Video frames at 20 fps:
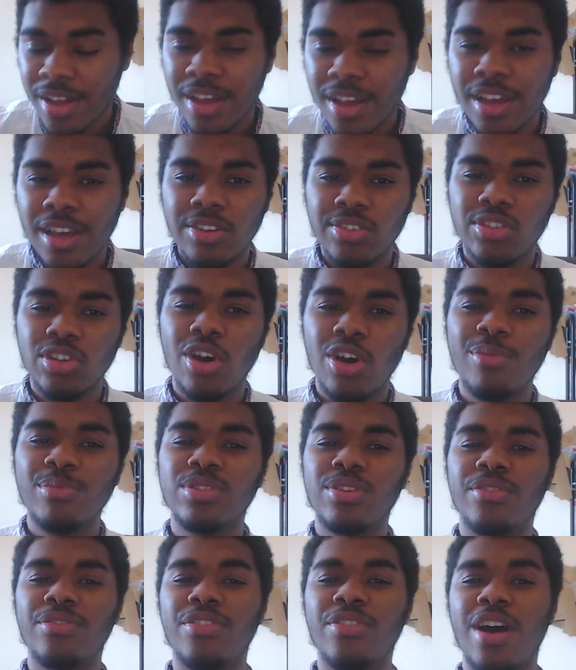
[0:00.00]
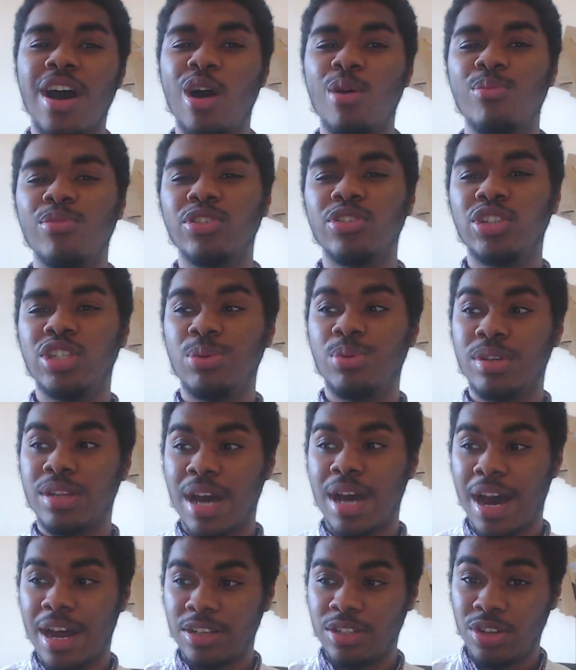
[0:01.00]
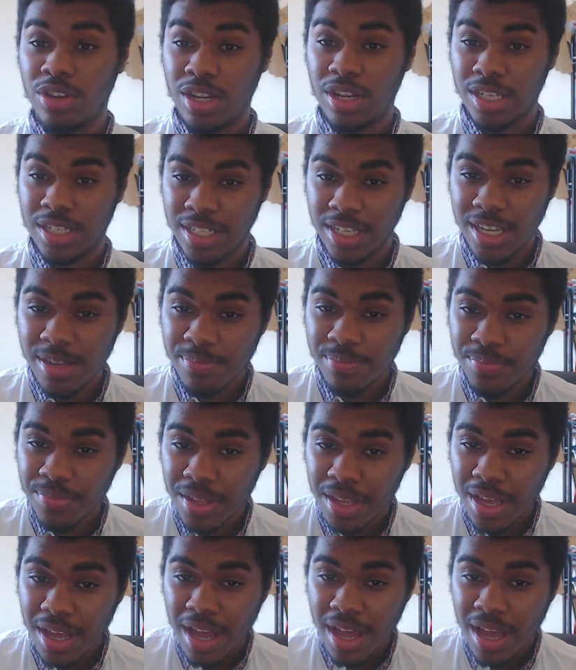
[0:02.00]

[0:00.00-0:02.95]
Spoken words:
In terms of how much he would add to the team,